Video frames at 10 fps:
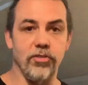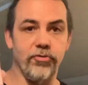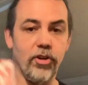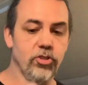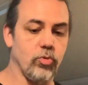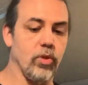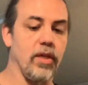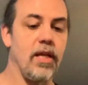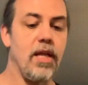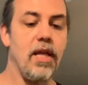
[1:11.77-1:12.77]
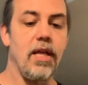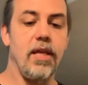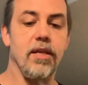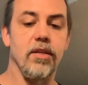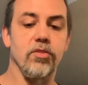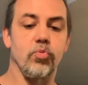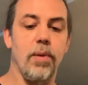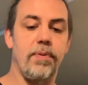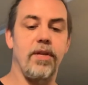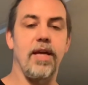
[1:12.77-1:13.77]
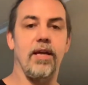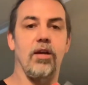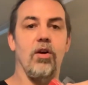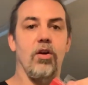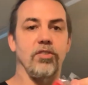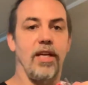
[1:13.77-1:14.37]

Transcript: The first one is ripping a deck of cards.